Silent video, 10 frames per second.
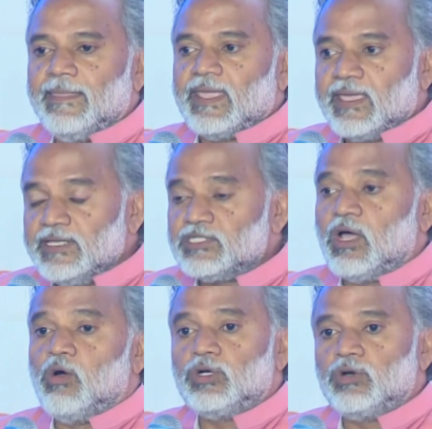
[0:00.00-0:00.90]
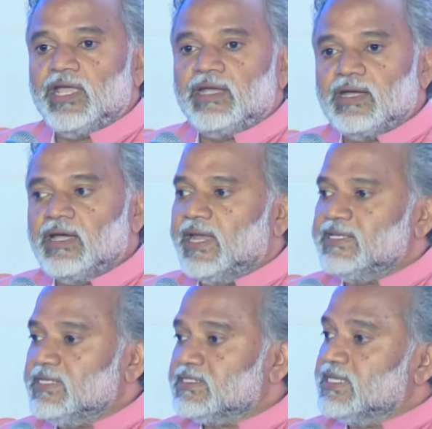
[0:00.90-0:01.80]
He's now today
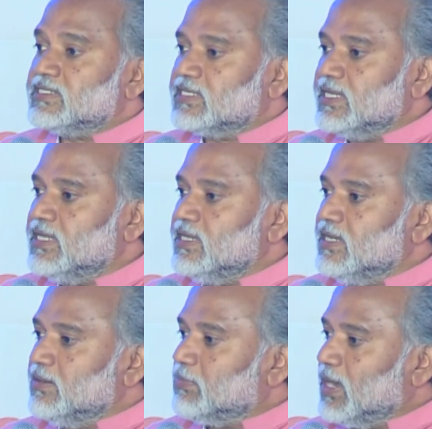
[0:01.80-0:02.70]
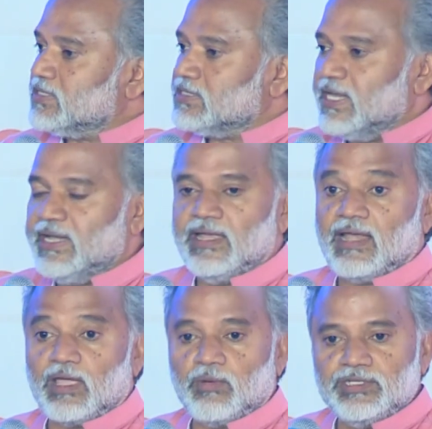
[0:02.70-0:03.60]
recognizing 60 plus Indian
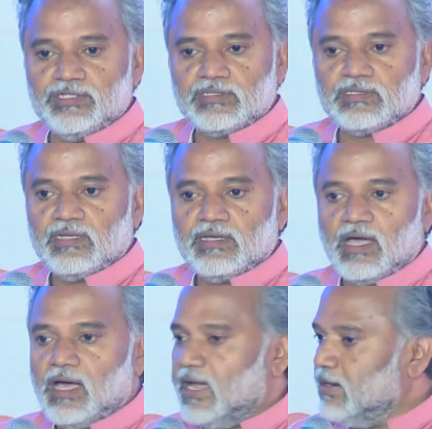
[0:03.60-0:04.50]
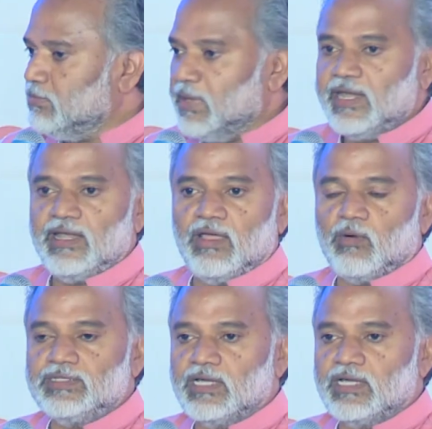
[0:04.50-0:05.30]
languages and many languages